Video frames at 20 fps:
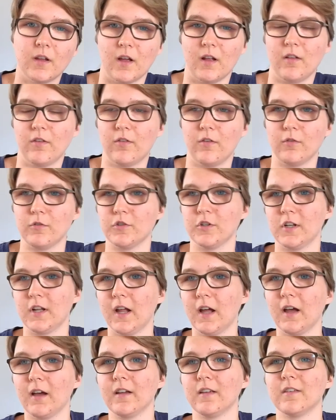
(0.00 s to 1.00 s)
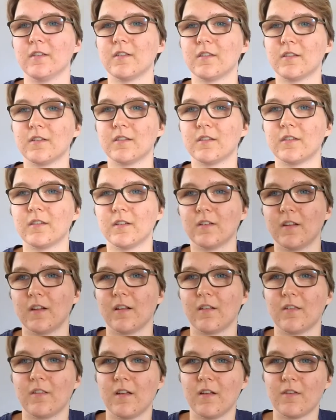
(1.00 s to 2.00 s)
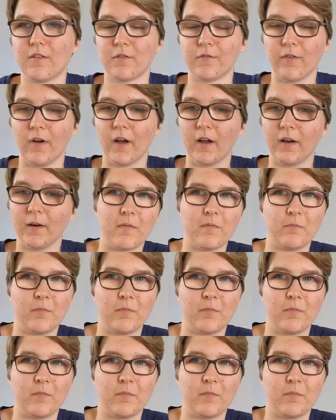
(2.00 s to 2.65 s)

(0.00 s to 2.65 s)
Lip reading: and socialize, it's fine.